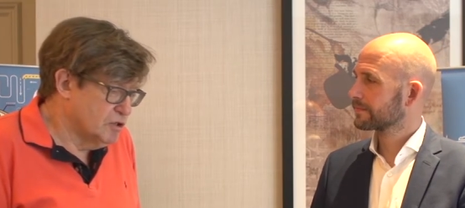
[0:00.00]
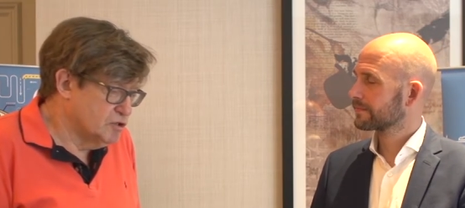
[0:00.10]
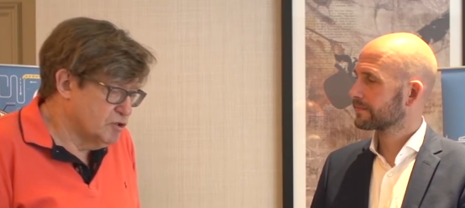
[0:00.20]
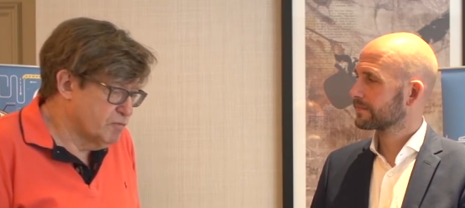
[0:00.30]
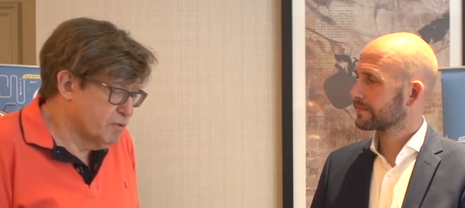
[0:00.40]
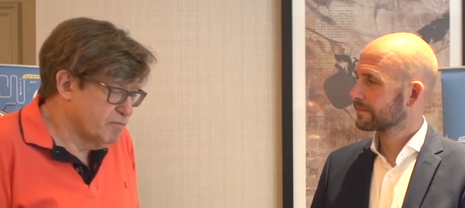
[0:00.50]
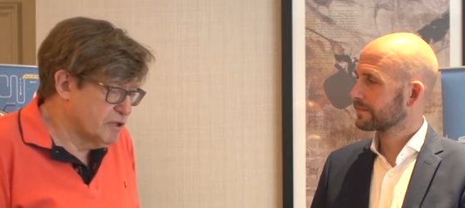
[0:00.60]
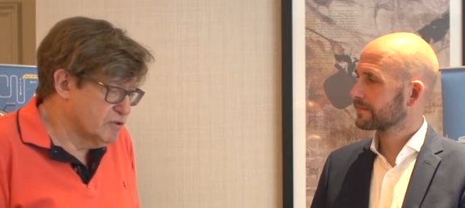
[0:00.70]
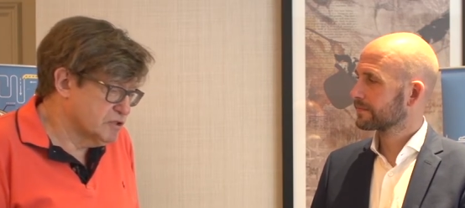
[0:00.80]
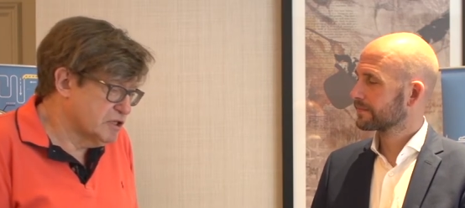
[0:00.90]
Speaker 1: job,
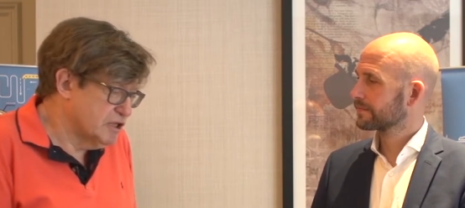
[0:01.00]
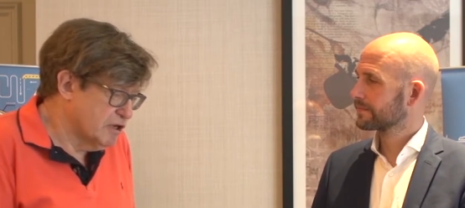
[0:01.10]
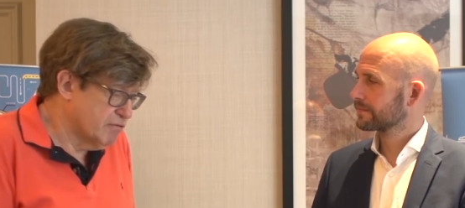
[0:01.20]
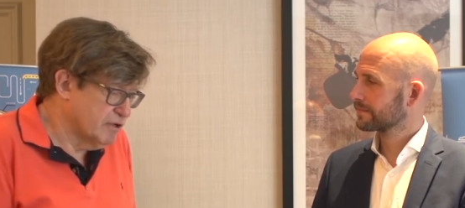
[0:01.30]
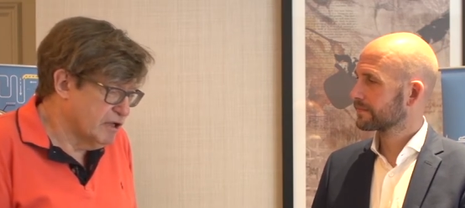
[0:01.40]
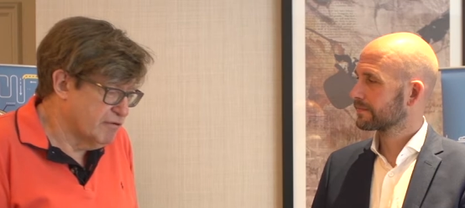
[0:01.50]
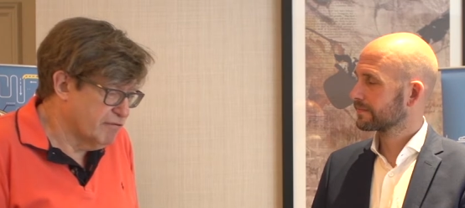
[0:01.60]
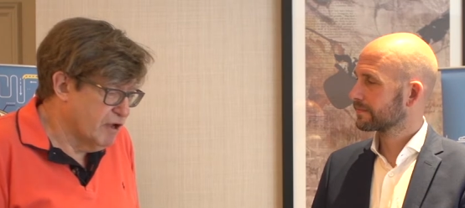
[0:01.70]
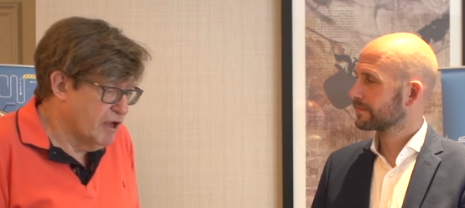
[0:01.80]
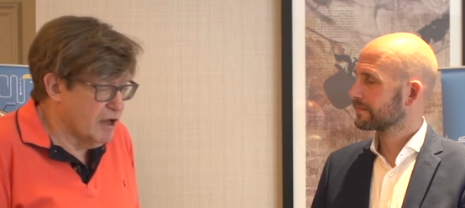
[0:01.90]
because here we have
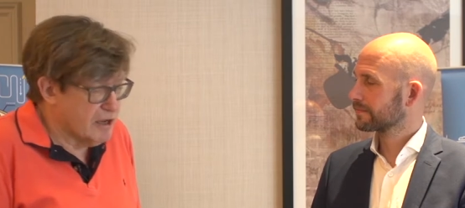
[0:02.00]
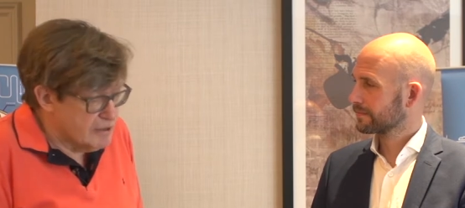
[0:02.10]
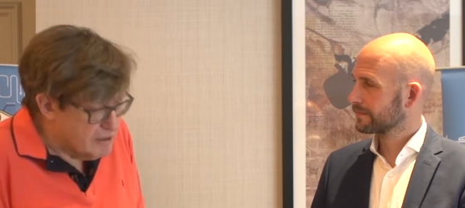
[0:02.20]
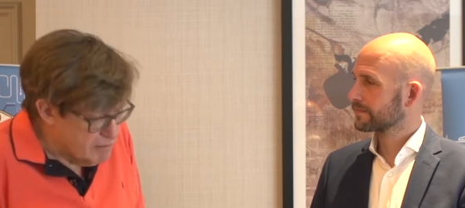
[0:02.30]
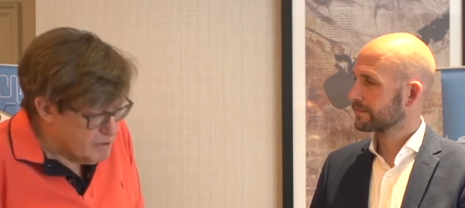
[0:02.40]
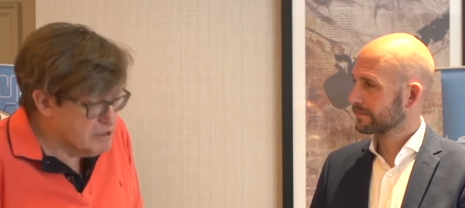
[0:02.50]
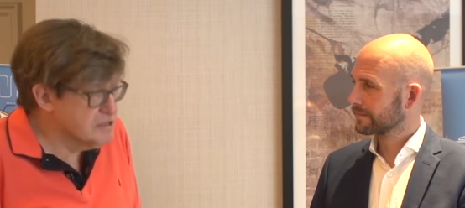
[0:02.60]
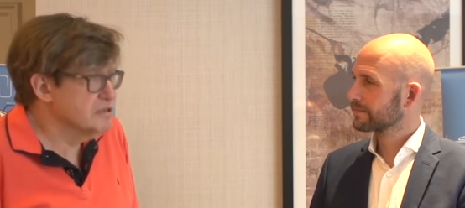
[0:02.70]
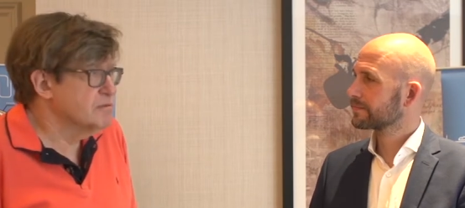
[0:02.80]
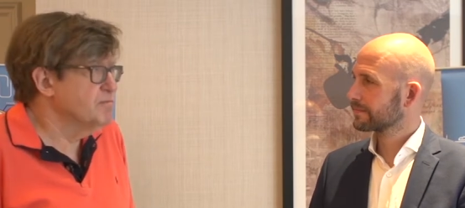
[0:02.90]

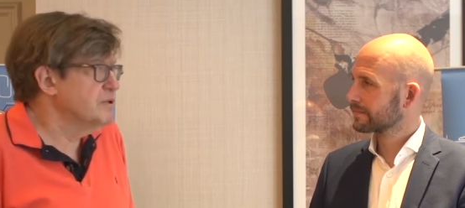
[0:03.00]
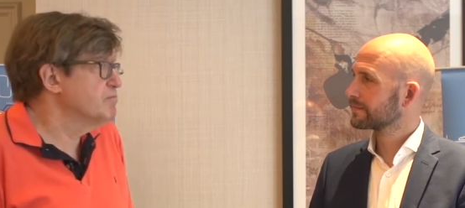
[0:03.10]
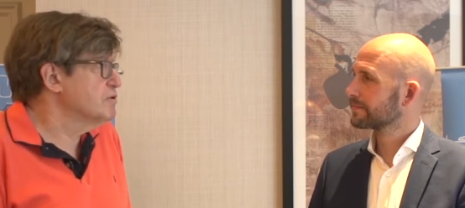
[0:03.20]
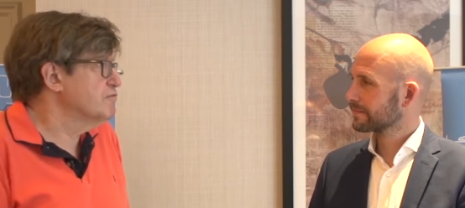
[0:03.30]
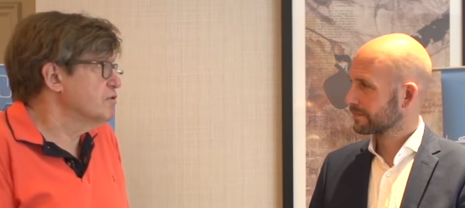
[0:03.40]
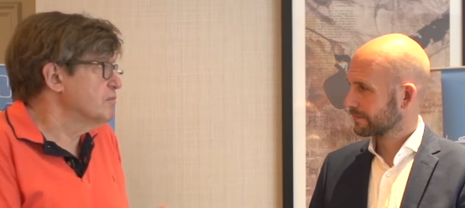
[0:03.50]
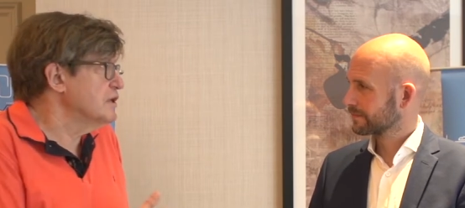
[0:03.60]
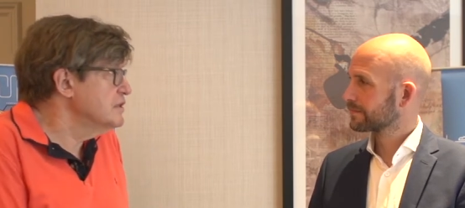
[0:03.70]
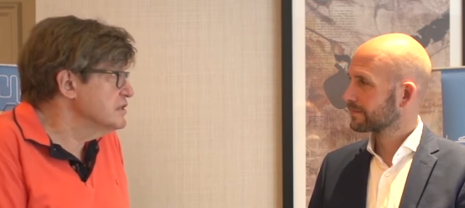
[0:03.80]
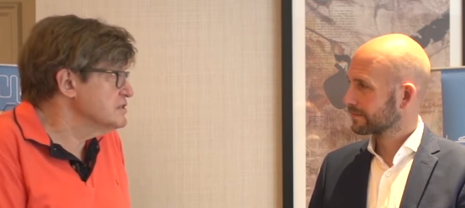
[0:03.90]
academics, people from
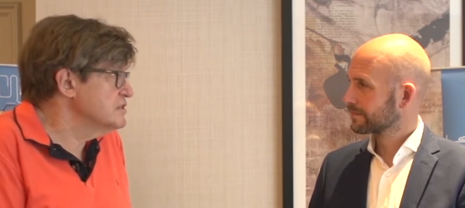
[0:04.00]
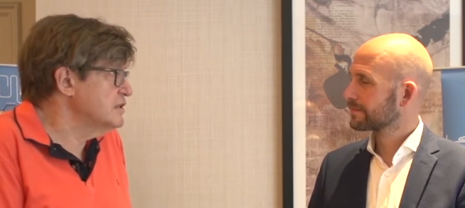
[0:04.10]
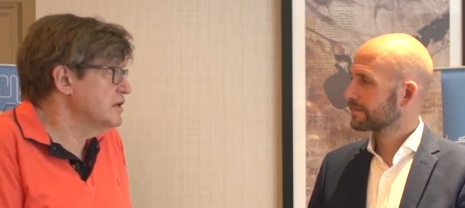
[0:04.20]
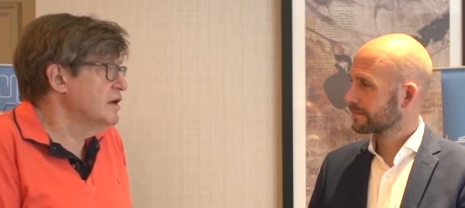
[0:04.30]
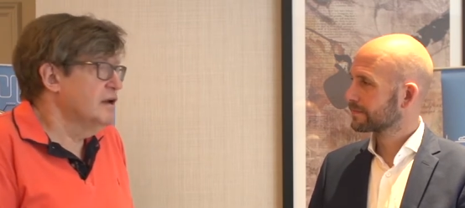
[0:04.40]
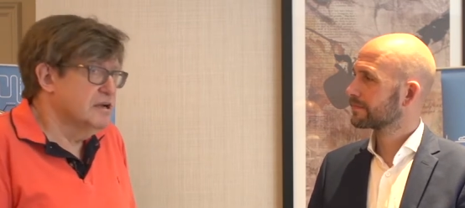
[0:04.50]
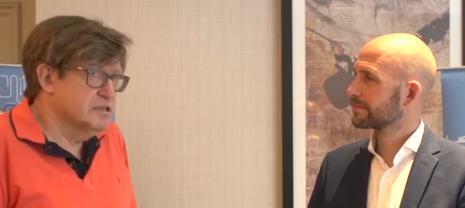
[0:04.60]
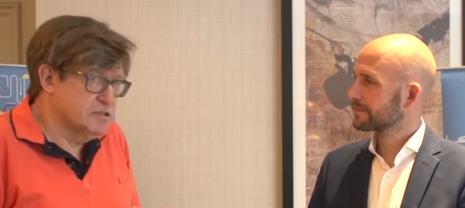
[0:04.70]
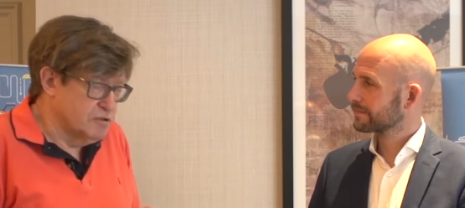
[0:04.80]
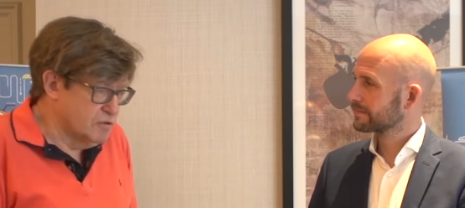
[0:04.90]
industry,
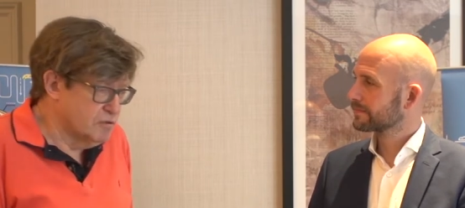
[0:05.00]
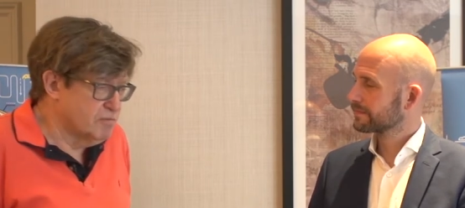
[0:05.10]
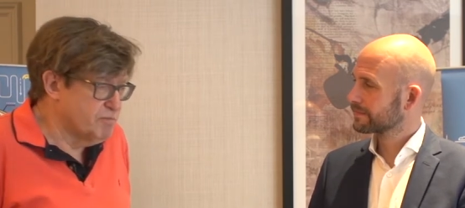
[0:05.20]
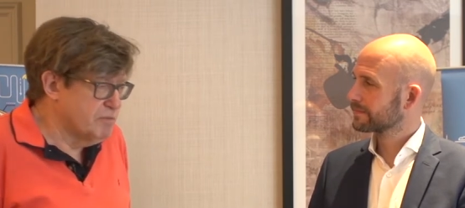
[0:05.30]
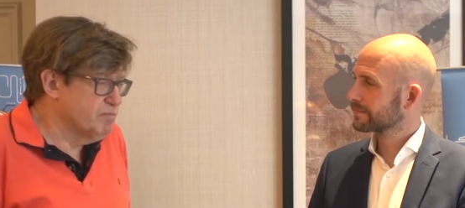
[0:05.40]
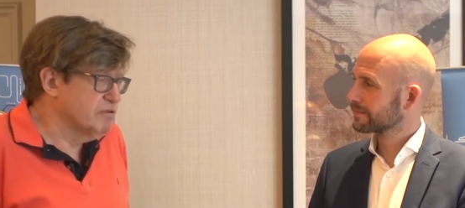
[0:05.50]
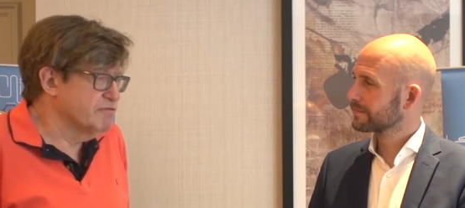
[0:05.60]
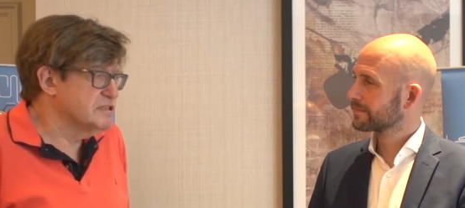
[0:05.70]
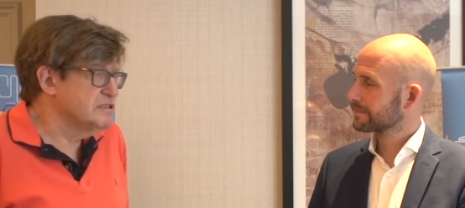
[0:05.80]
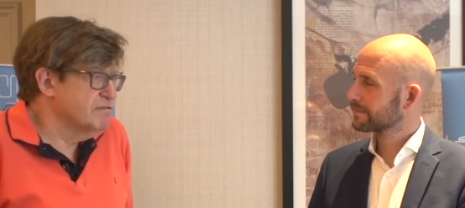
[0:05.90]
so people
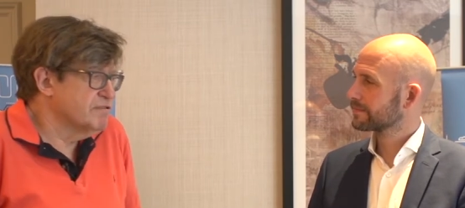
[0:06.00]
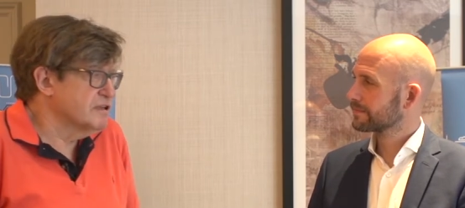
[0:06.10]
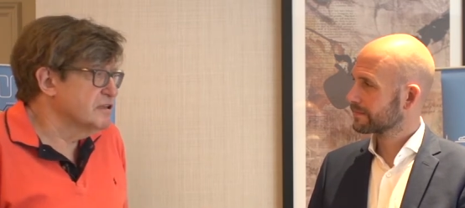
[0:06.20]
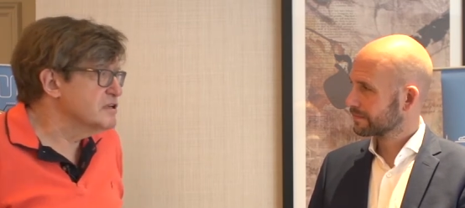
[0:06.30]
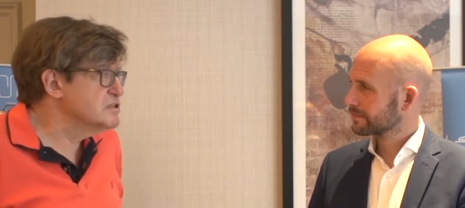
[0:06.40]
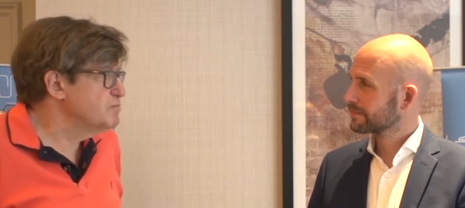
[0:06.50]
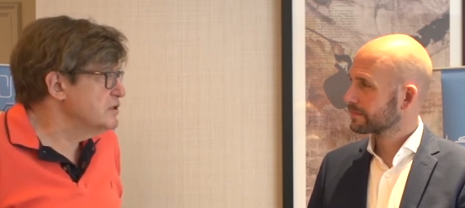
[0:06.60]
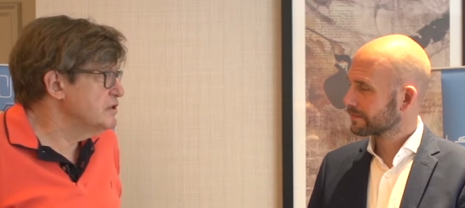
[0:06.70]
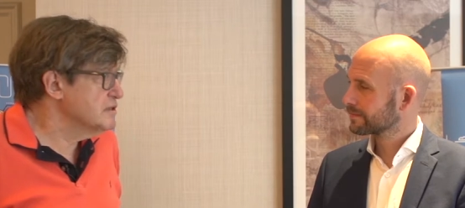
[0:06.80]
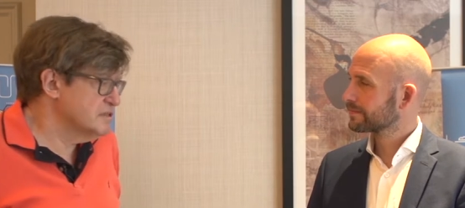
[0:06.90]
with different
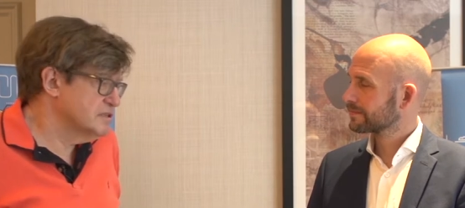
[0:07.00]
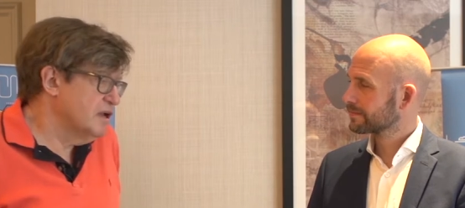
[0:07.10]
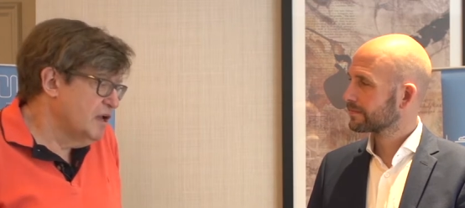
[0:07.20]
experience,